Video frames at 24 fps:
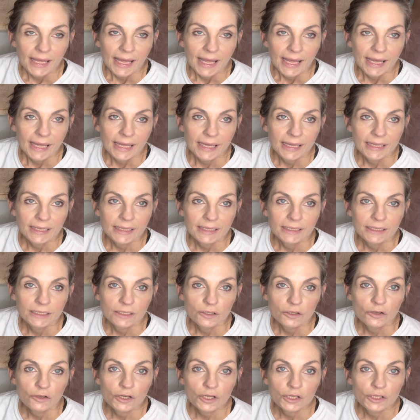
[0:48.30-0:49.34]

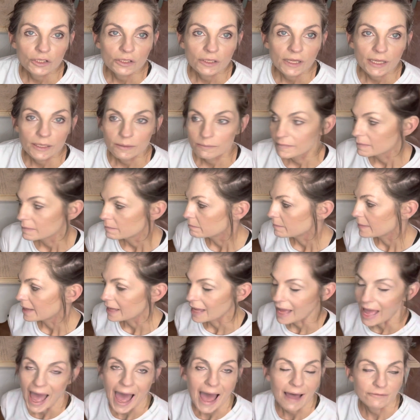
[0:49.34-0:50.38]
and you can
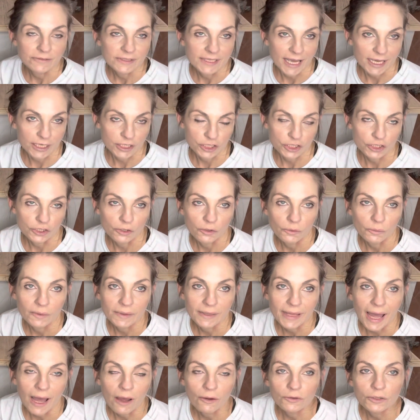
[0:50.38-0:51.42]
have texture
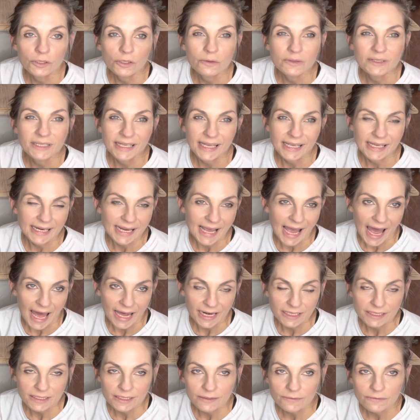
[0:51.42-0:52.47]
without using any
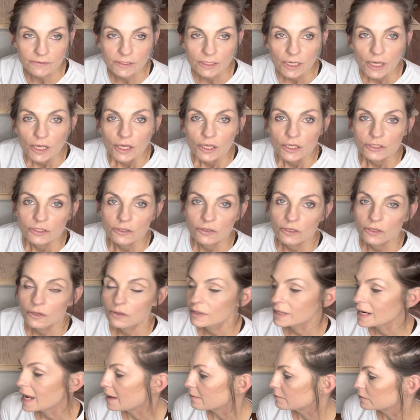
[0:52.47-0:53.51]
additives. So you
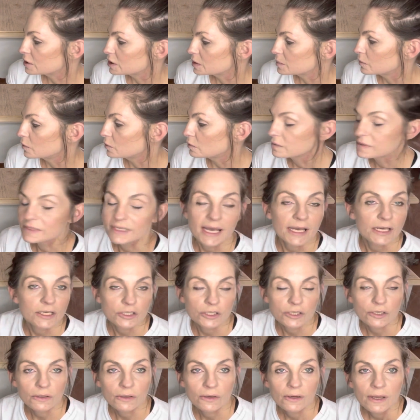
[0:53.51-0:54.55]
can have a smooth
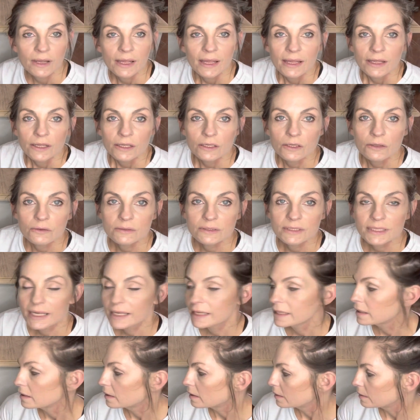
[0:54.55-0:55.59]
texture
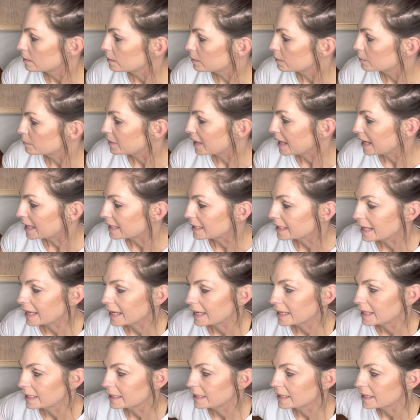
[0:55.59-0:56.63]
using paint
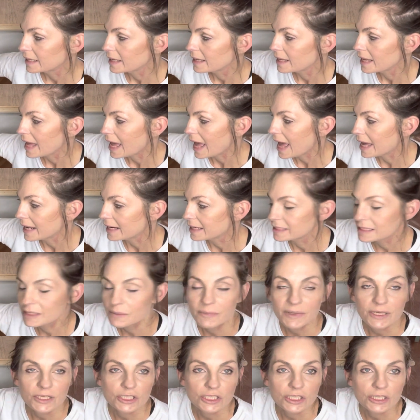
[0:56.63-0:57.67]
and adding
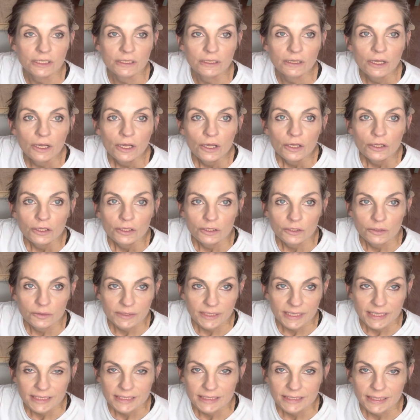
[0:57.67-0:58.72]
dimension
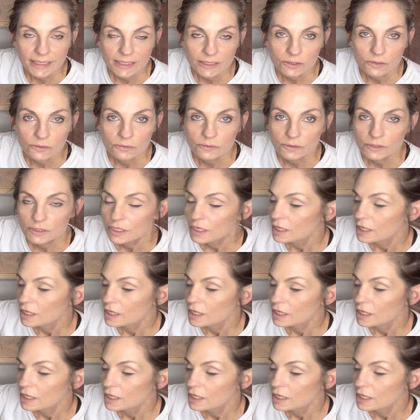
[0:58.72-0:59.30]
using stencils.